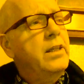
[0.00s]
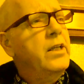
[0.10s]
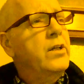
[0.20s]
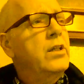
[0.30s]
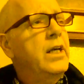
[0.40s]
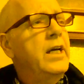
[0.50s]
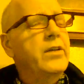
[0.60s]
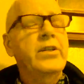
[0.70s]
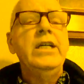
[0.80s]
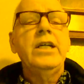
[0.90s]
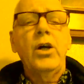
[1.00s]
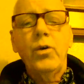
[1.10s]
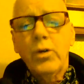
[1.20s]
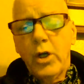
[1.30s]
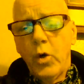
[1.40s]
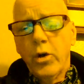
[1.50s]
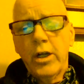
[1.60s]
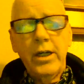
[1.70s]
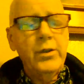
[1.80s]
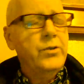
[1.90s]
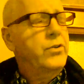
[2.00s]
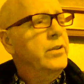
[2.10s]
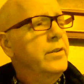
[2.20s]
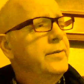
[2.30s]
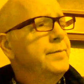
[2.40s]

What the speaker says: think you'll last? Go to a courthouse.